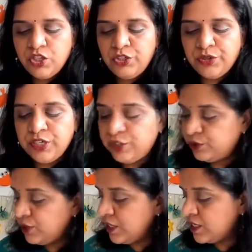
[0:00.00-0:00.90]
So you can
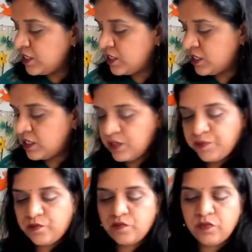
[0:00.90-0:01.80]
do
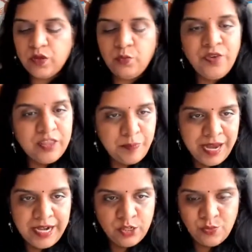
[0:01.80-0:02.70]
this with
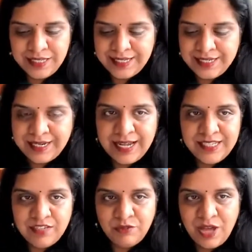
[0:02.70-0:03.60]
paint once it
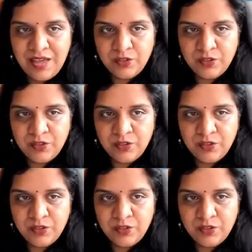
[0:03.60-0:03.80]
dries. If you